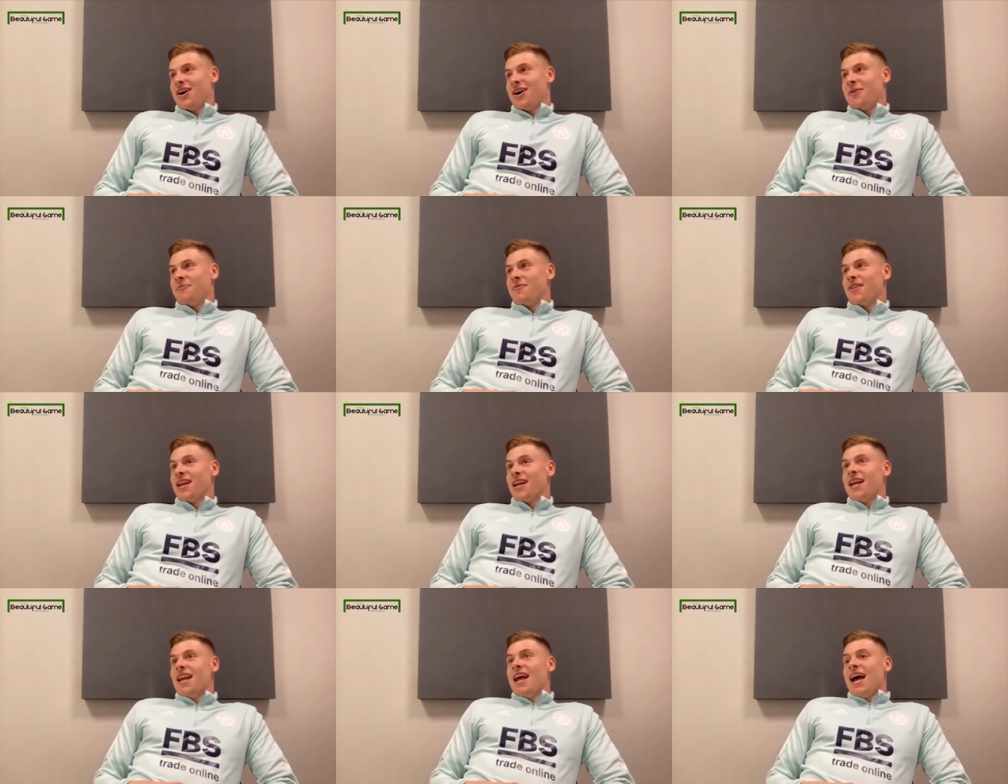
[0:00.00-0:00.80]

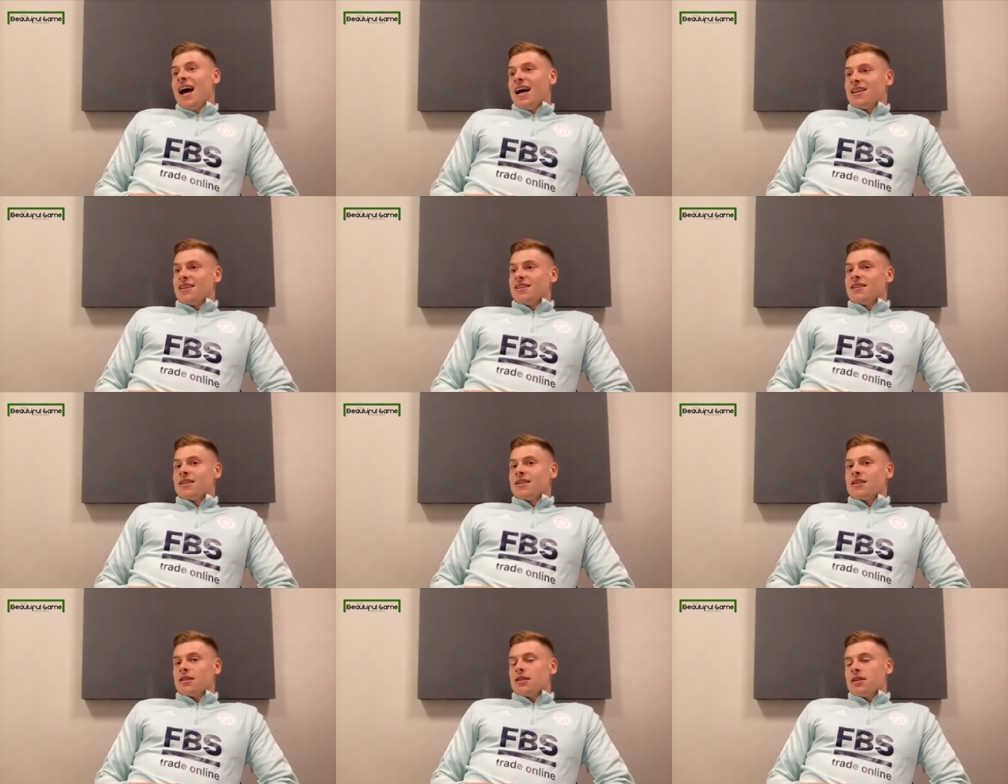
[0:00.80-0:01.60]
Um, I
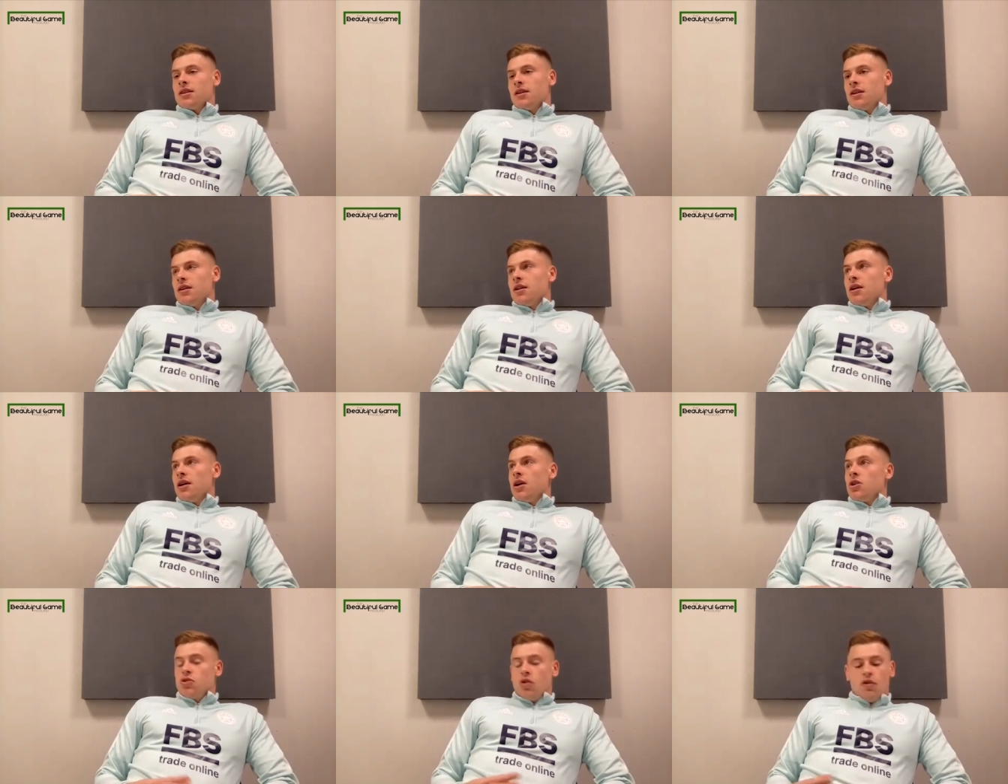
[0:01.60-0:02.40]
think
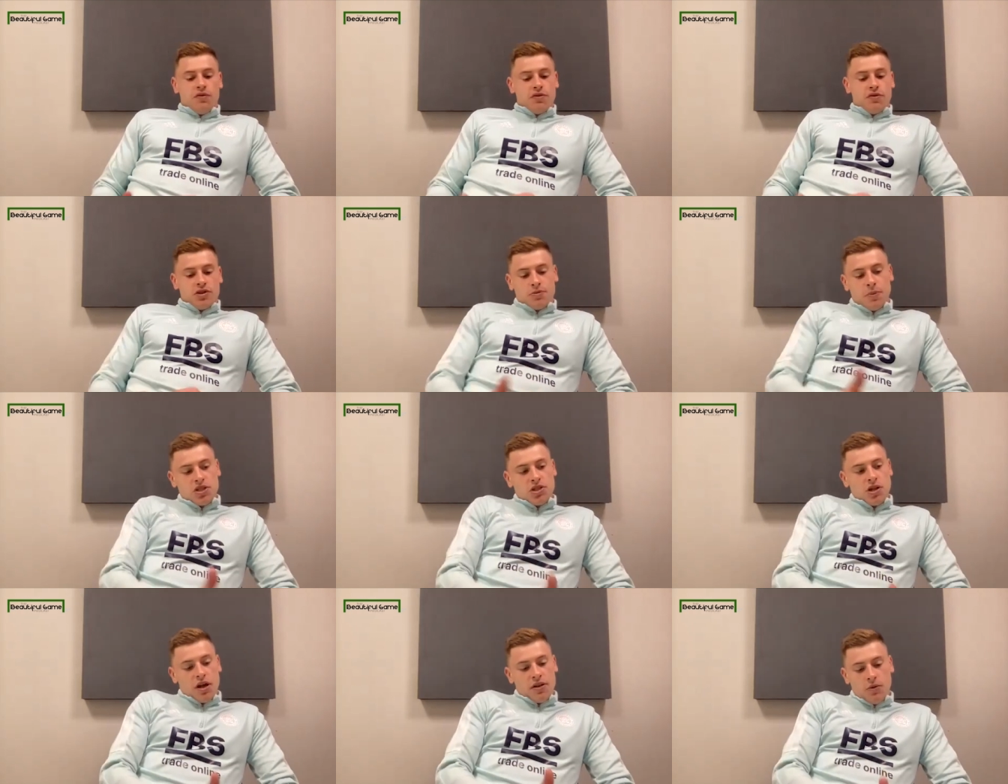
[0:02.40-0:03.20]
sort of
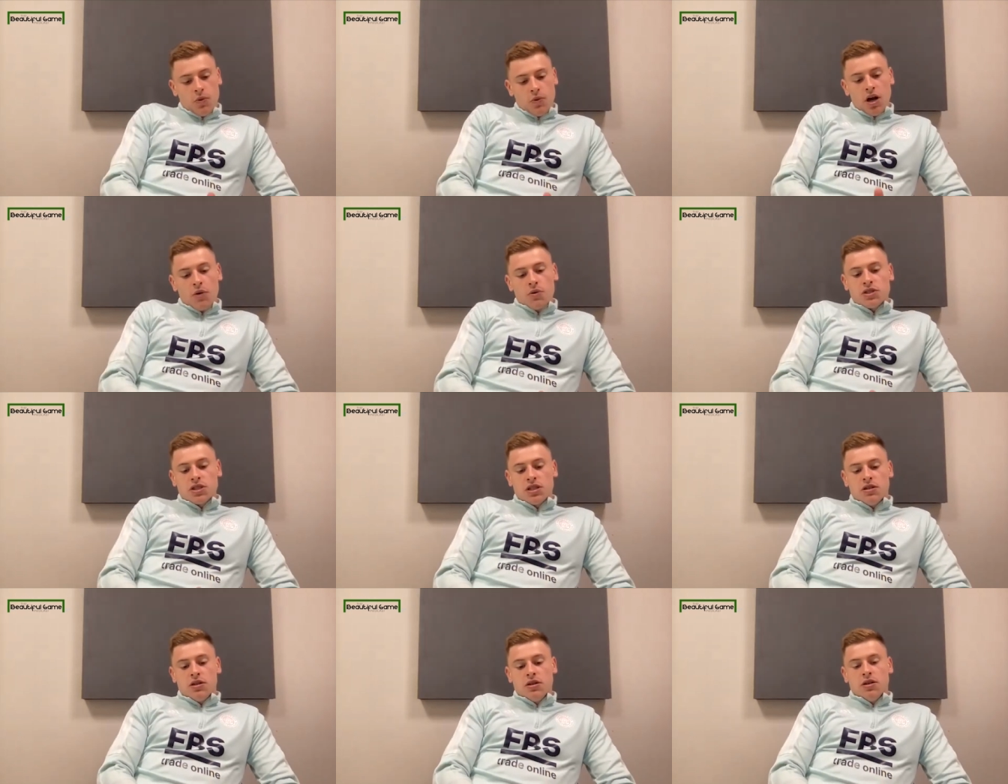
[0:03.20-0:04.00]
especially I think when I
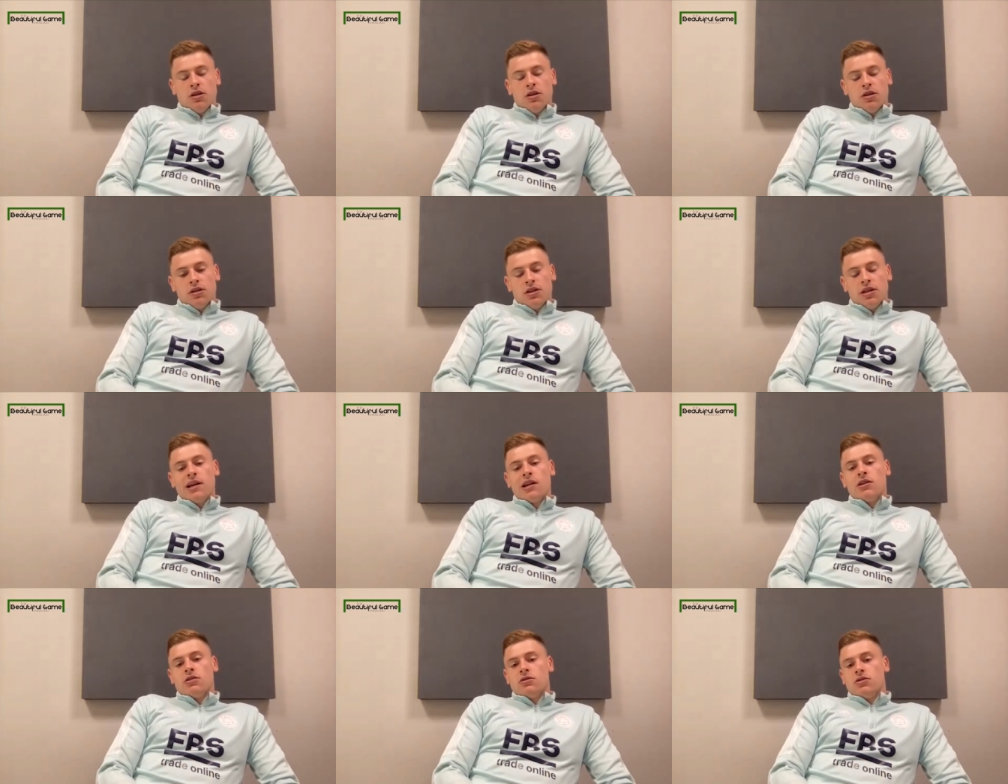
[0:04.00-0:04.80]
was in the
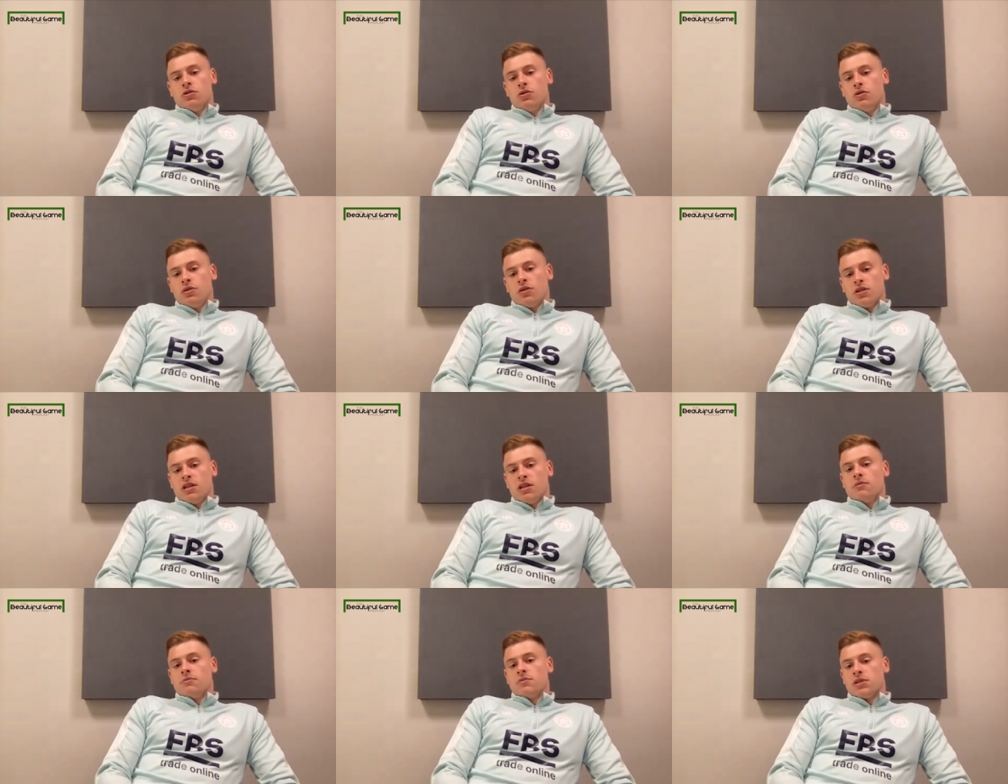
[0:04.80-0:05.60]
the England youth
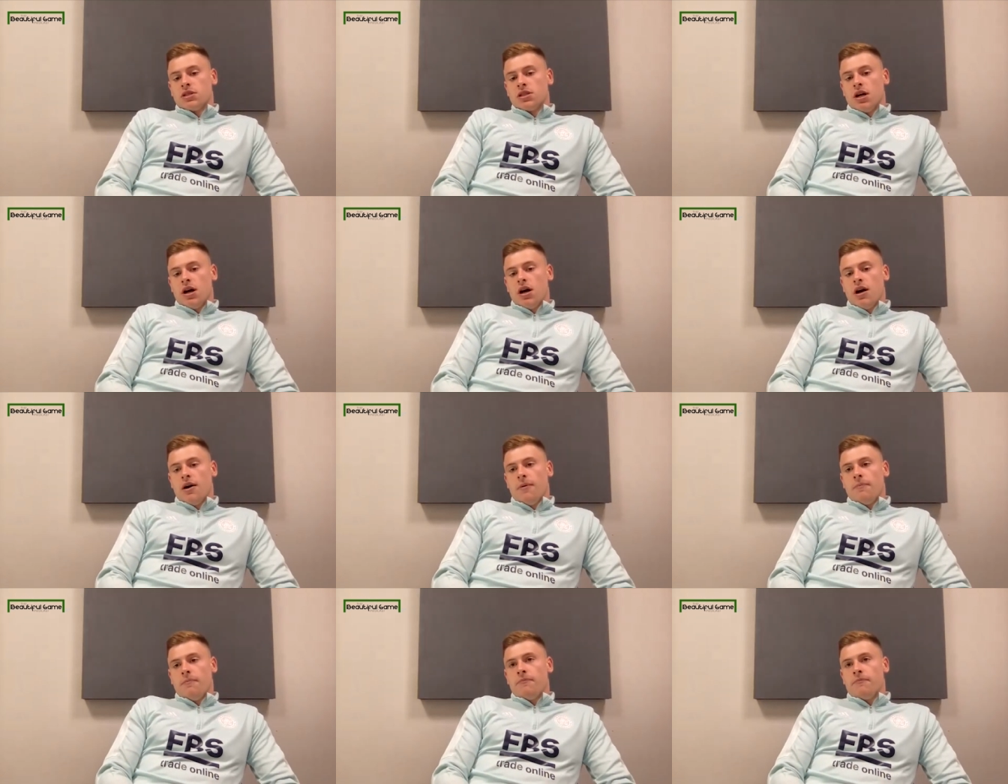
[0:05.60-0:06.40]
teams,
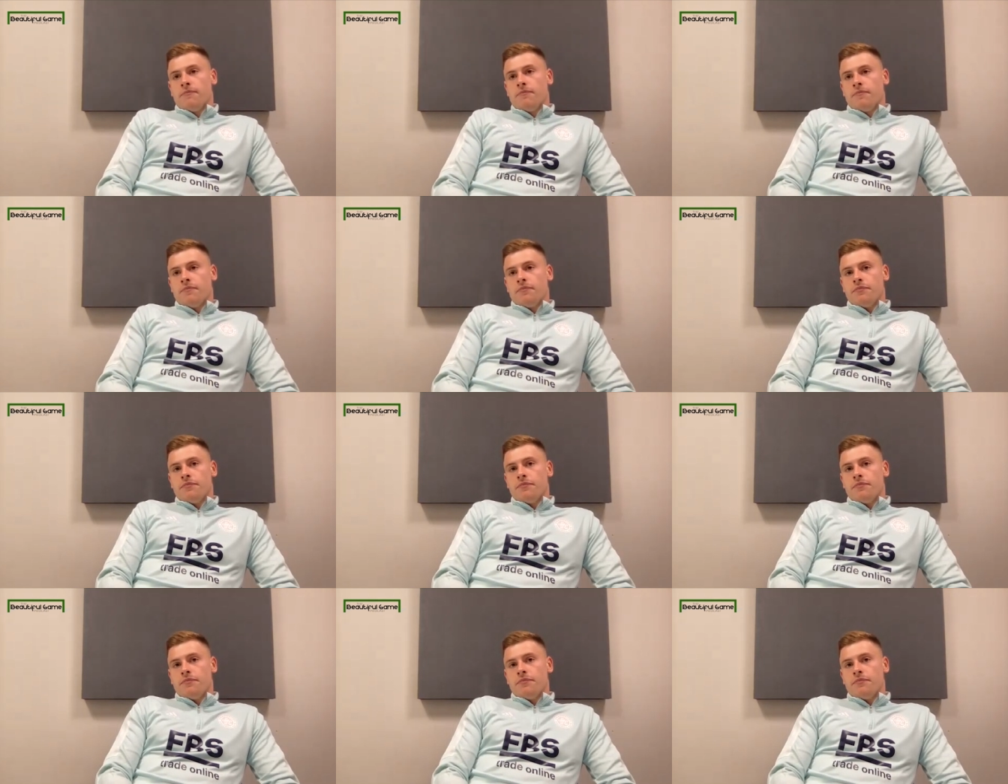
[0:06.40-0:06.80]
um,